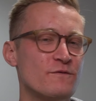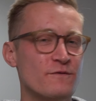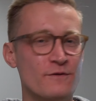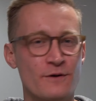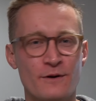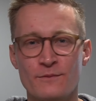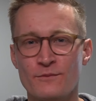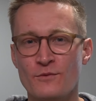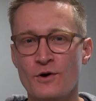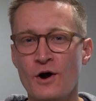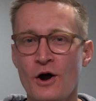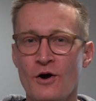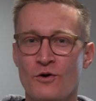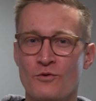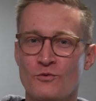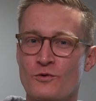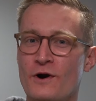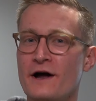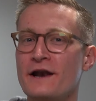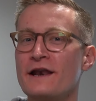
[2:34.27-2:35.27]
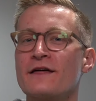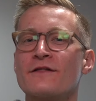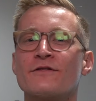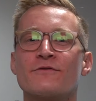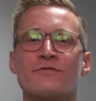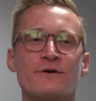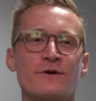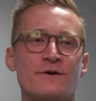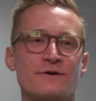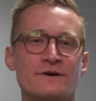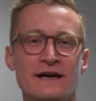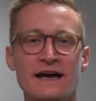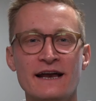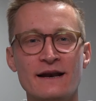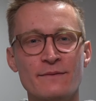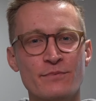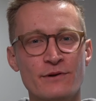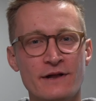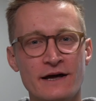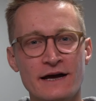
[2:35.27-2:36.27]
from running through your
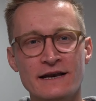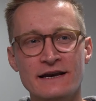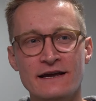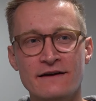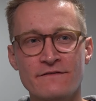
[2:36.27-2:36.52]
data plan.